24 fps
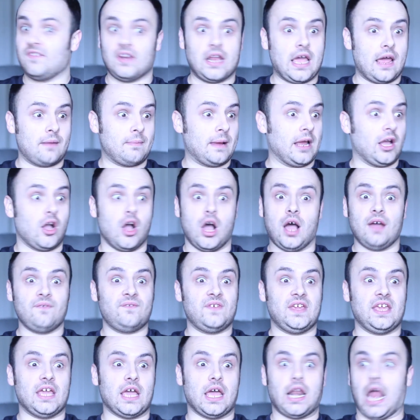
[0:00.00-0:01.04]
Had my
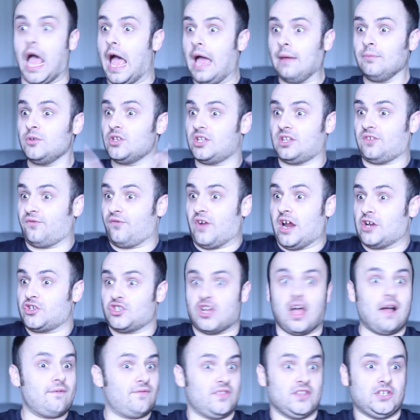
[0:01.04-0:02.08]
coffee yet. I'm just fresh
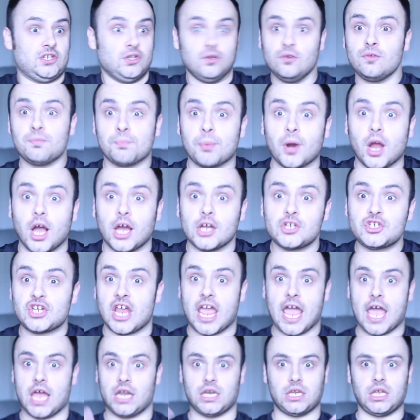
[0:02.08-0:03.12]
off the
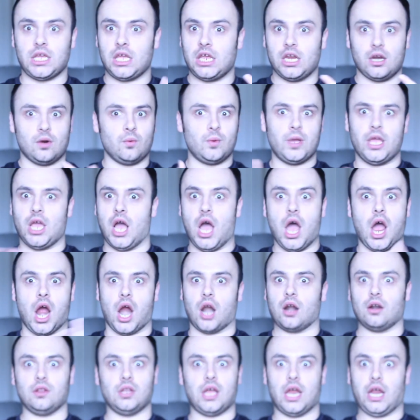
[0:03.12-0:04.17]
toothbrush and here we
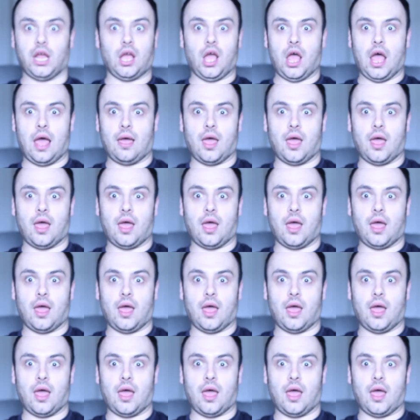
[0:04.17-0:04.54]
are. Like,